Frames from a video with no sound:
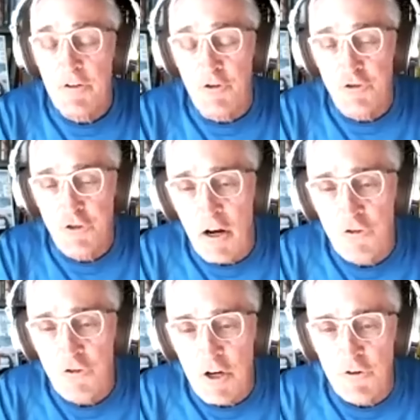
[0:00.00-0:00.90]
it's one of the
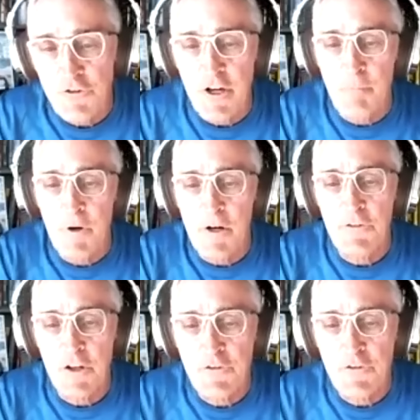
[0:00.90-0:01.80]
most important things there
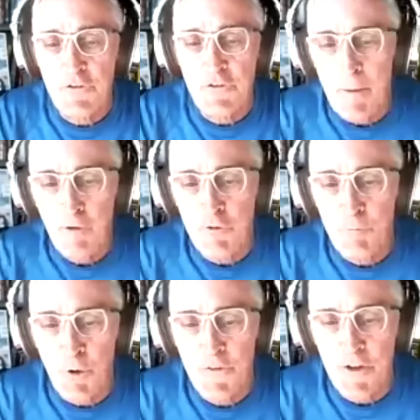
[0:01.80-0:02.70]
is is to to
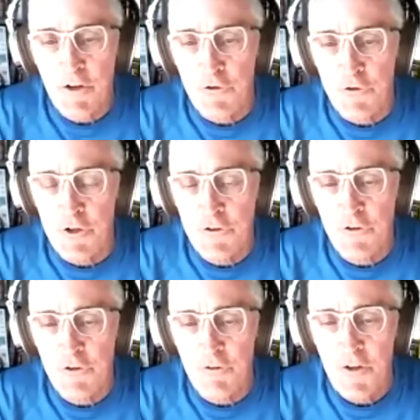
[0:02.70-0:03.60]
keep on doing this
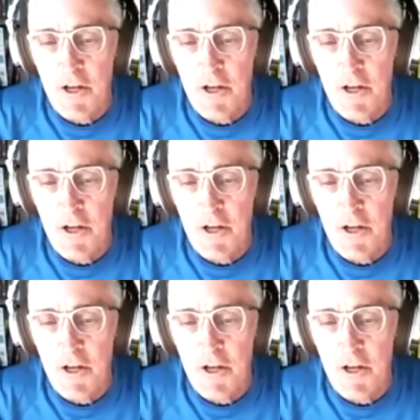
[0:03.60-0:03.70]
for